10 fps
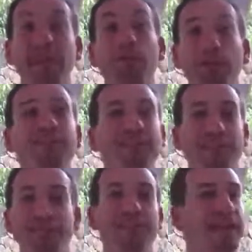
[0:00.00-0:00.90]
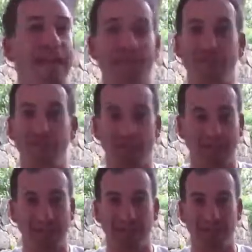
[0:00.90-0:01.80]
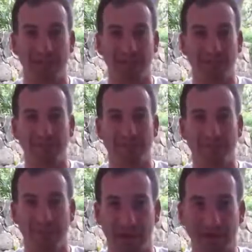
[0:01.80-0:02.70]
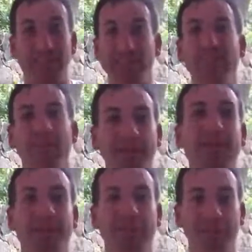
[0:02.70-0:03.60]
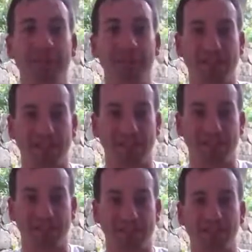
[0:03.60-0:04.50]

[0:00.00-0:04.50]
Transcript: It wasn't something that everybody could do. Well, this is something that everybody could do.